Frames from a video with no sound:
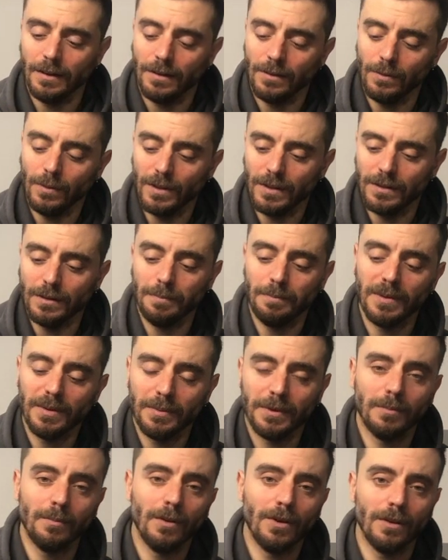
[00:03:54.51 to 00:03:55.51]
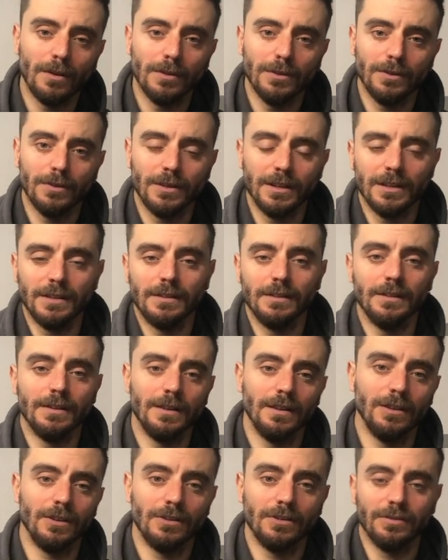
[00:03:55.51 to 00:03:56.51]
With the pivot ball you need
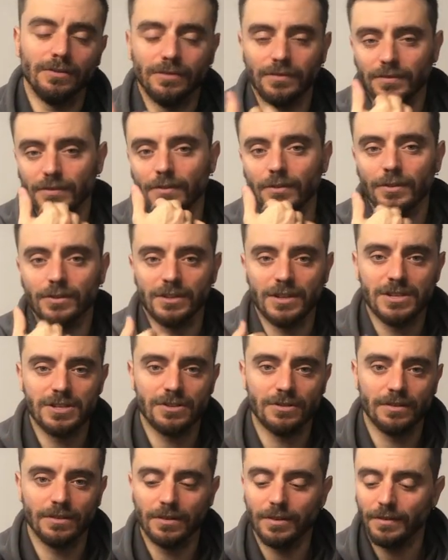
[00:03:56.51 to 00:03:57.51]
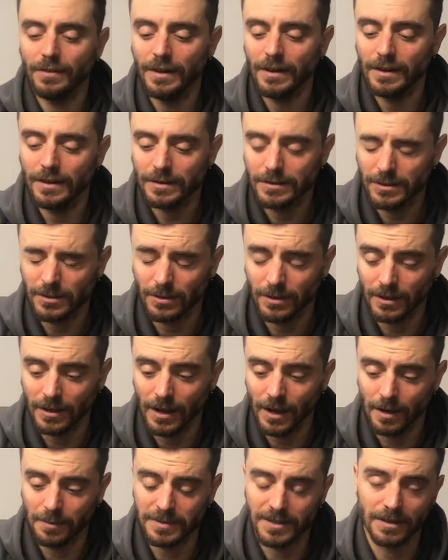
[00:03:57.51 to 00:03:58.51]
a lot of rotation on the rear, so it
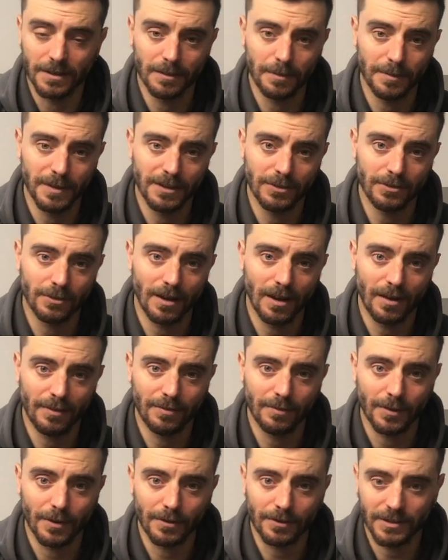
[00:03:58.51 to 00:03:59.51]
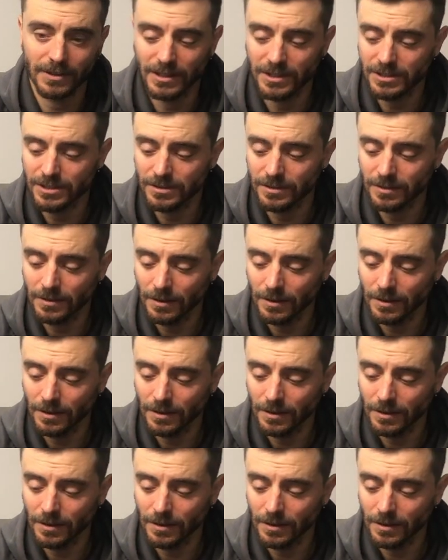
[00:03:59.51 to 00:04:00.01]
helps a little bit to have more rotation.